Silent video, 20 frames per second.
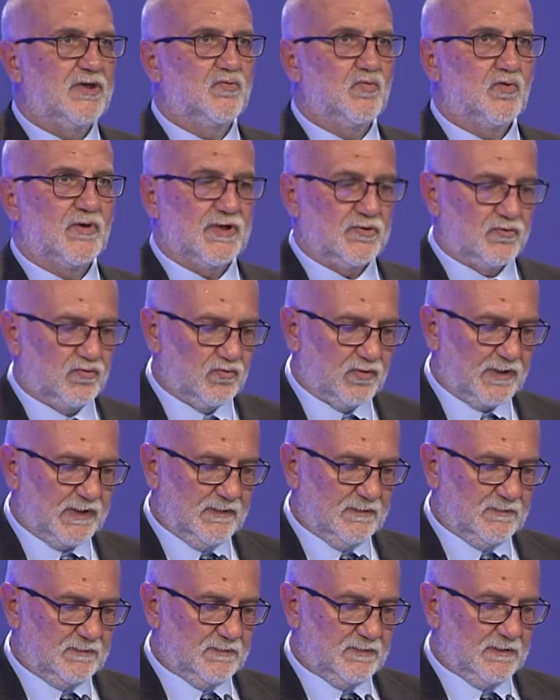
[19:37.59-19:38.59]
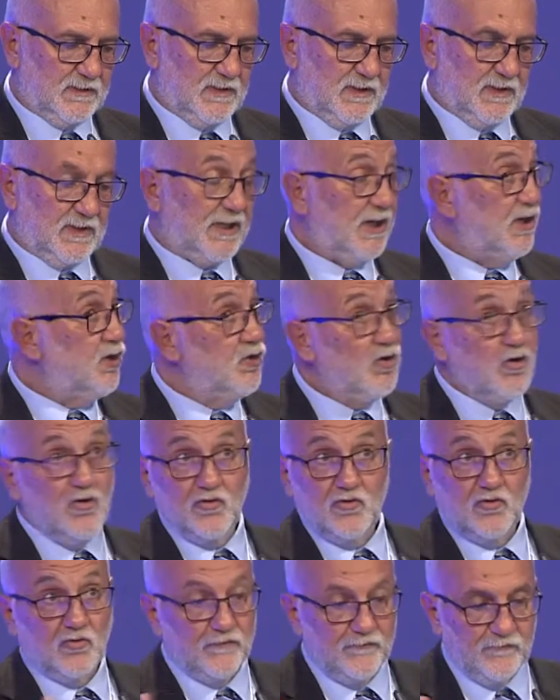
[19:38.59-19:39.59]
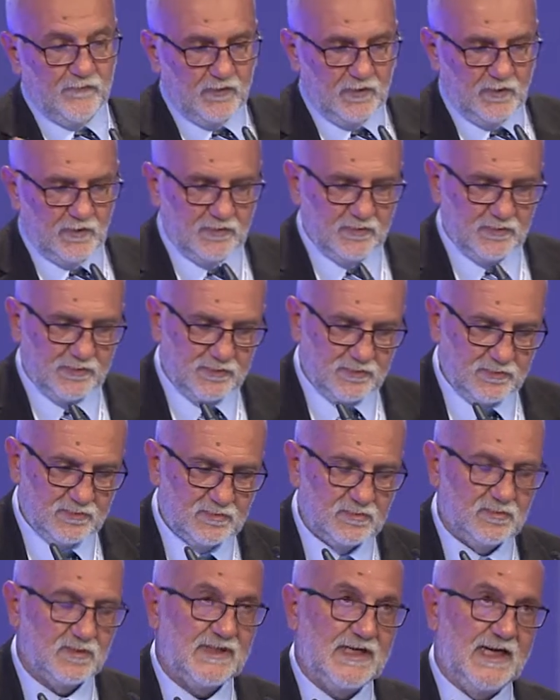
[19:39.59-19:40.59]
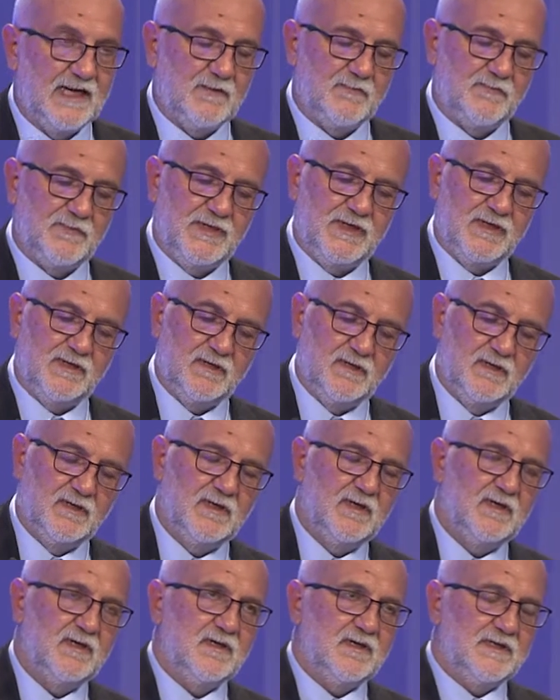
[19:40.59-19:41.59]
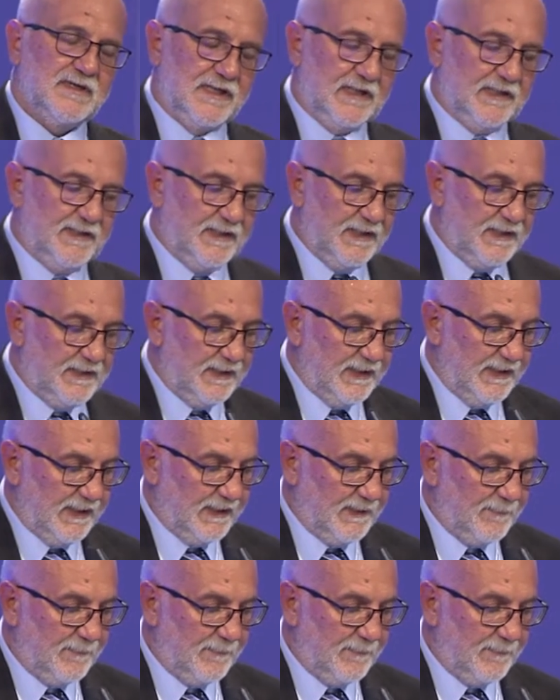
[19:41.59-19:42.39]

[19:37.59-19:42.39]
adaptation to environmental changes and to cell speciations, but which are